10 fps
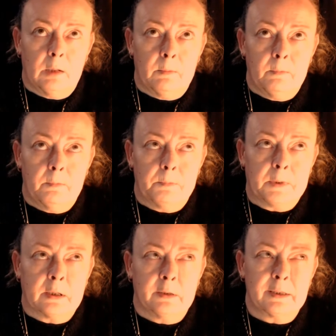
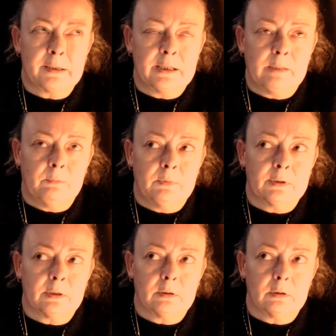because it seems
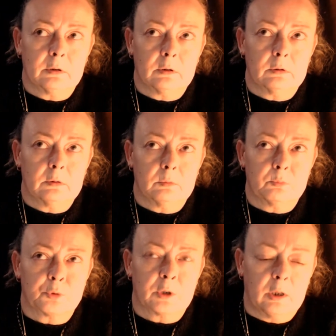
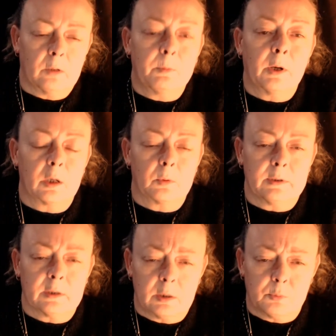pretty on par with the
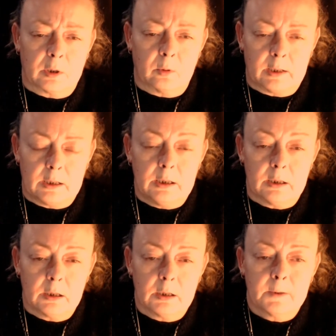GoPro 8,
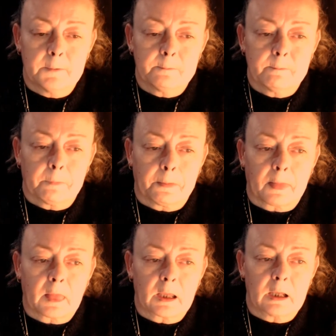
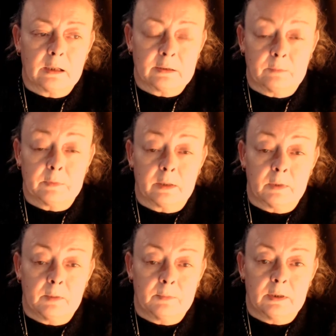except at the
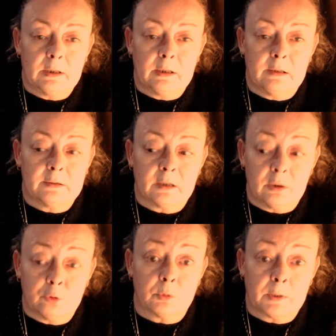moment it's
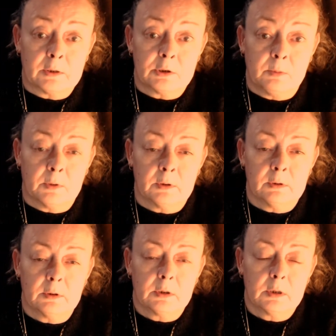£100 cheaper
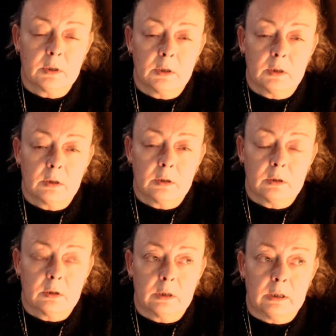
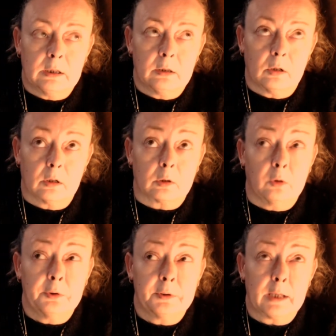in
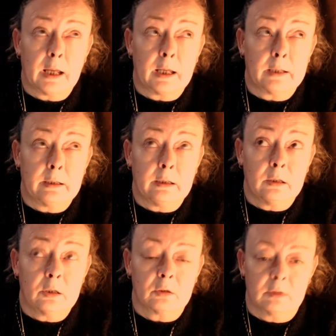Argos and in
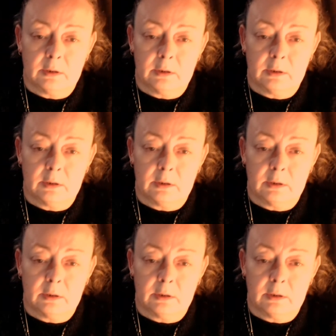Currys.